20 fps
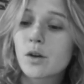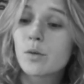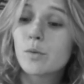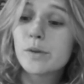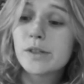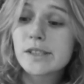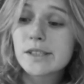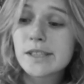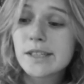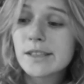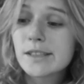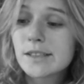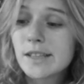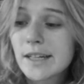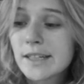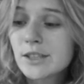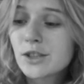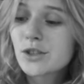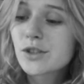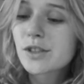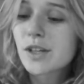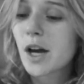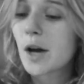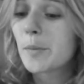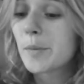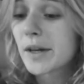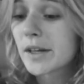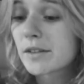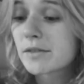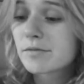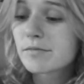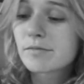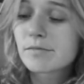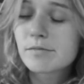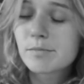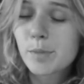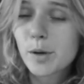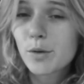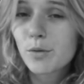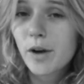We see the dangers coming,
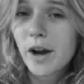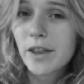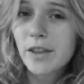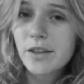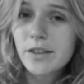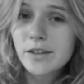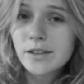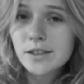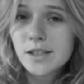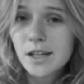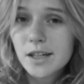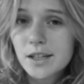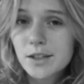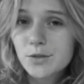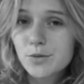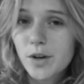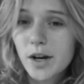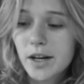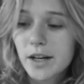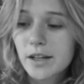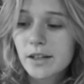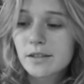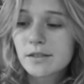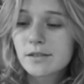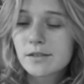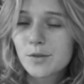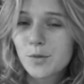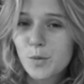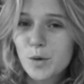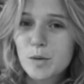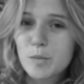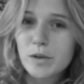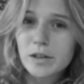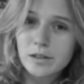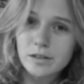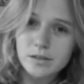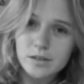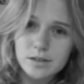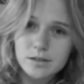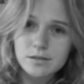but rather than duck and running, we
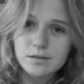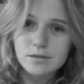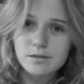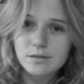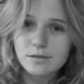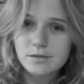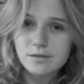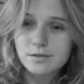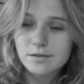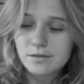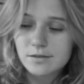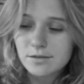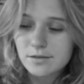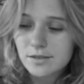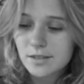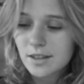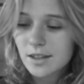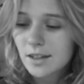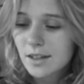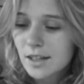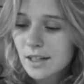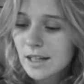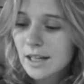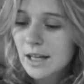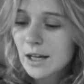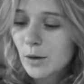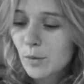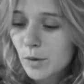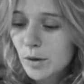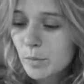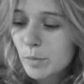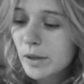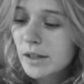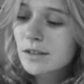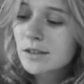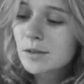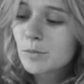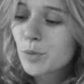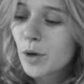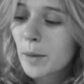build. We
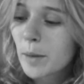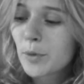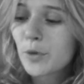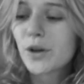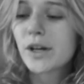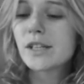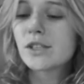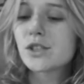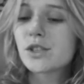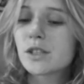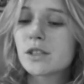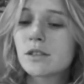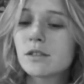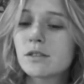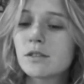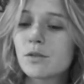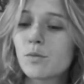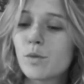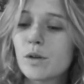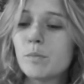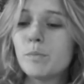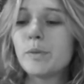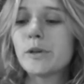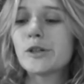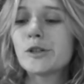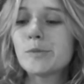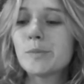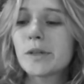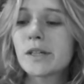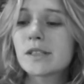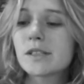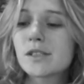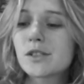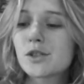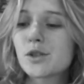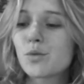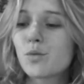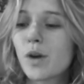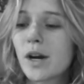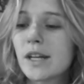build in preparation. We build because
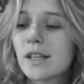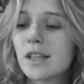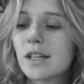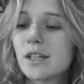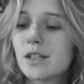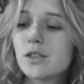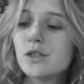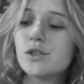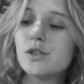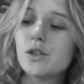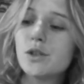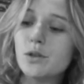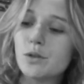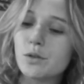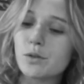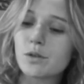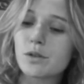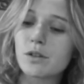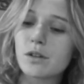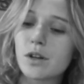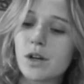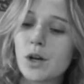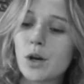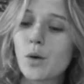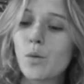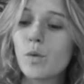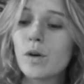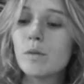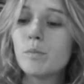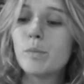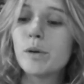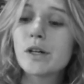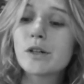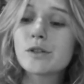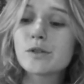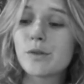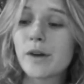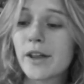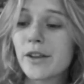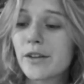it's the right thing to do. We
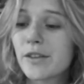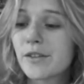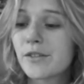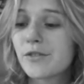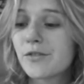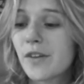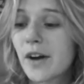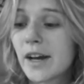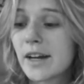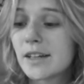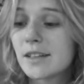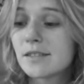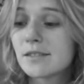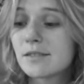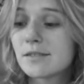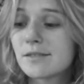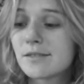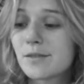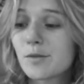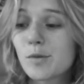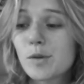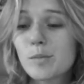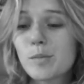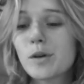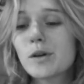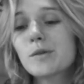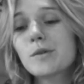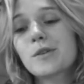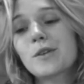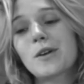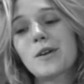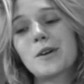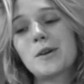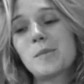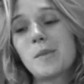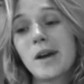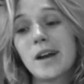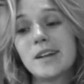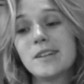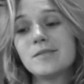build rather than fight. We build with all
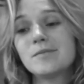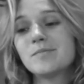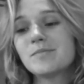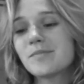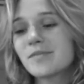our might.